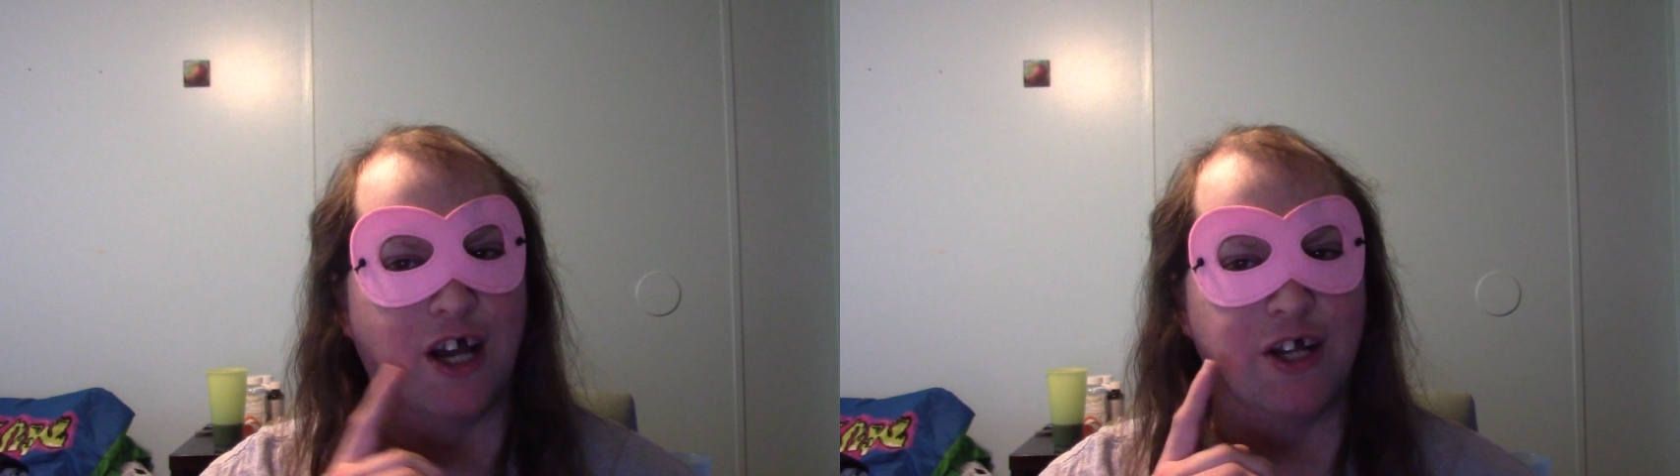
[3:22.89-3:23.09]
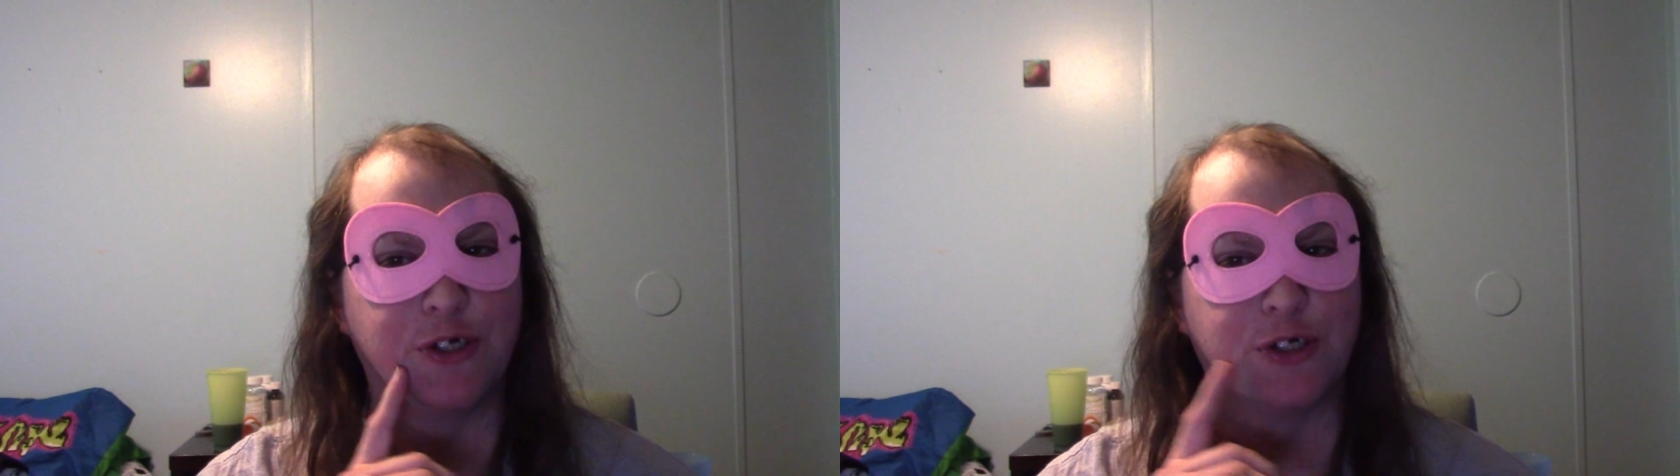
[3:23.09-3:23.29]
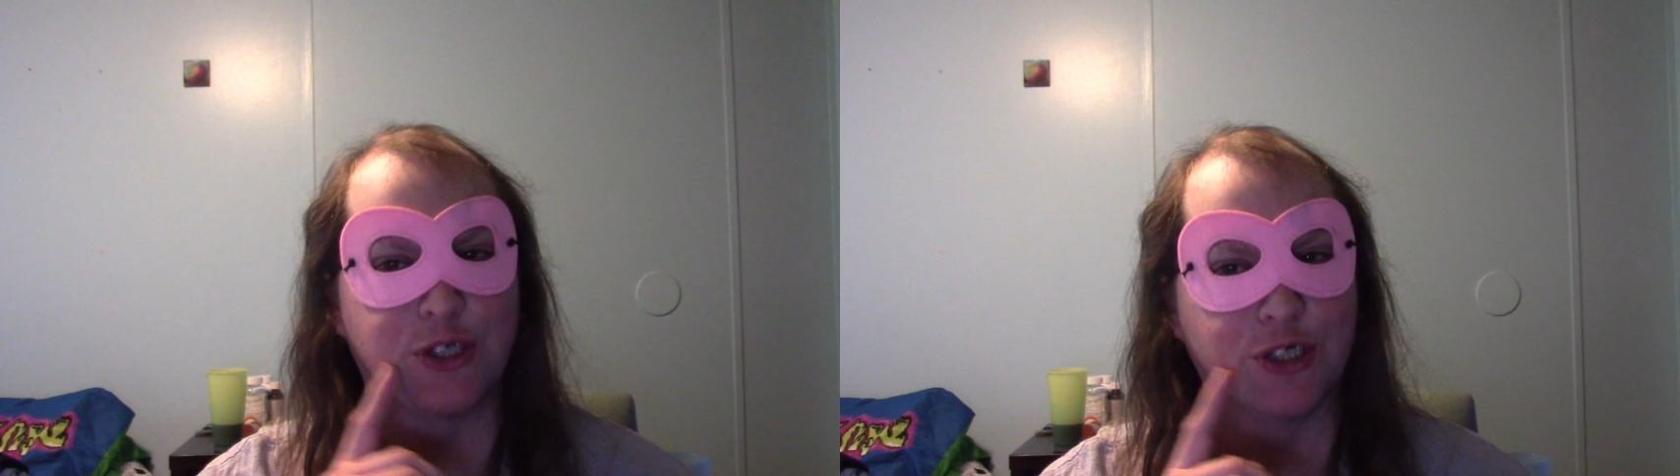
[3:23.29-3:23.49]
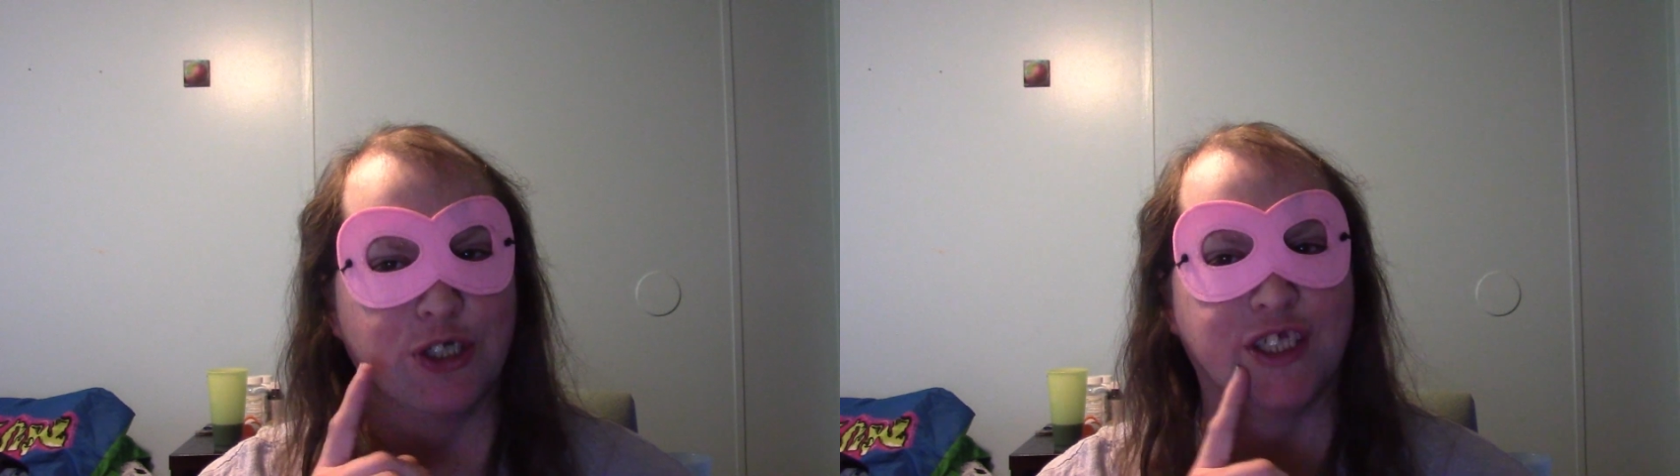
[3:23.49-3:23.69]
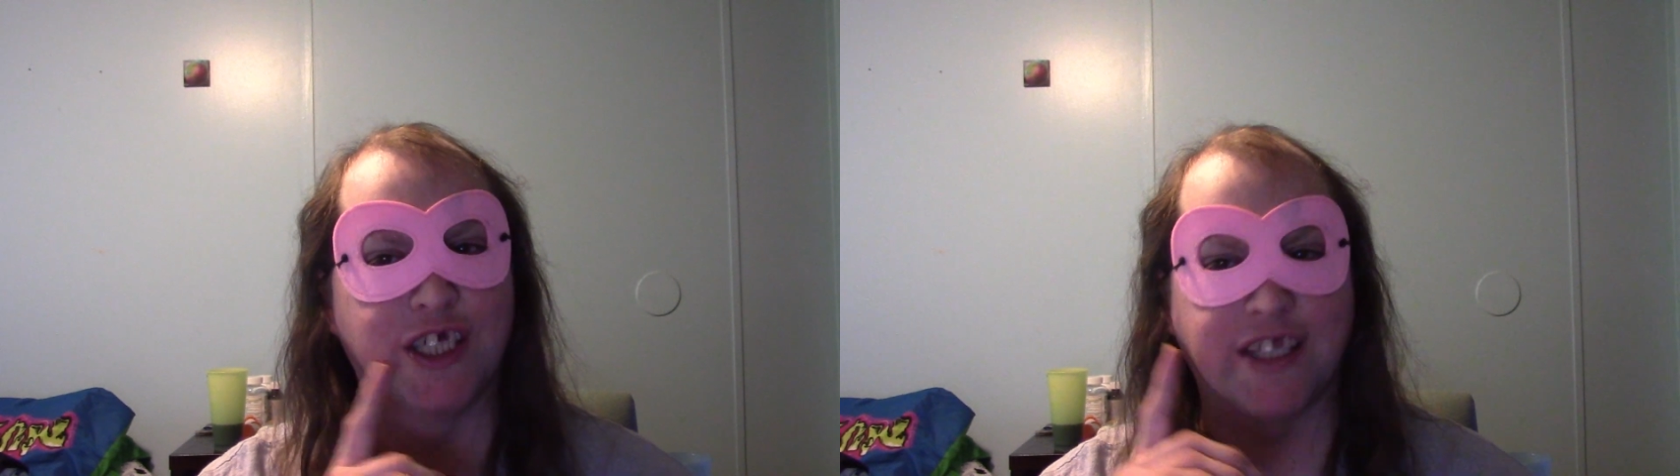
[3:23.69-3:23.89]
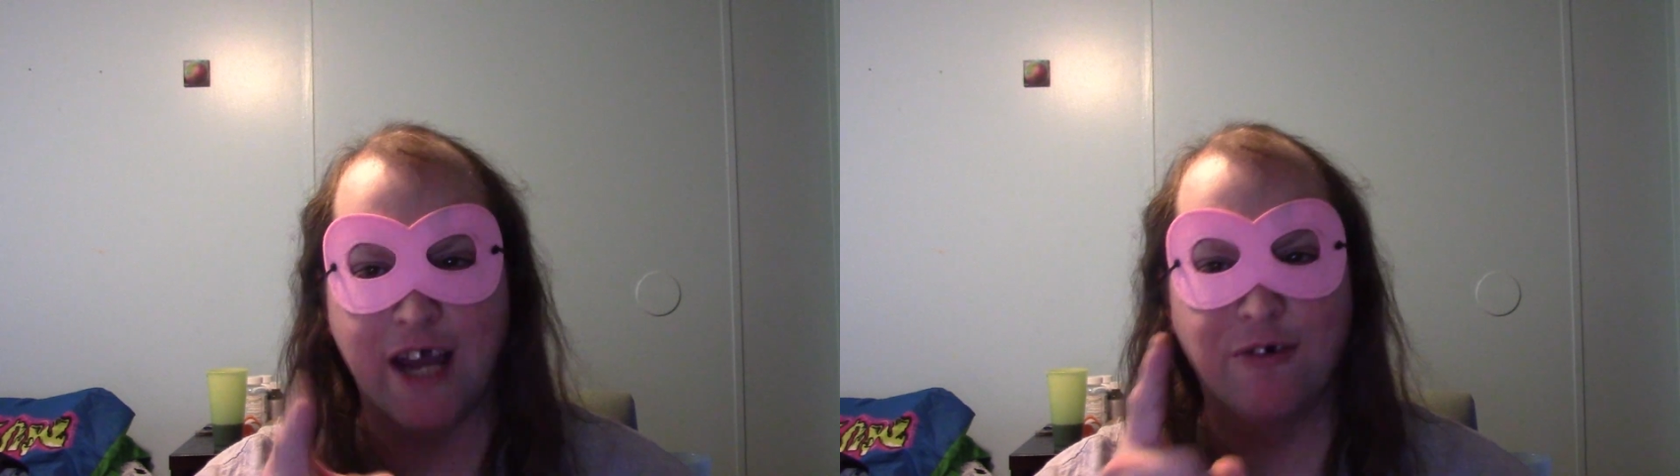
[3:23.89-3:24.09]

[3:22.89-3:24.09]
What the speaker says: understood that that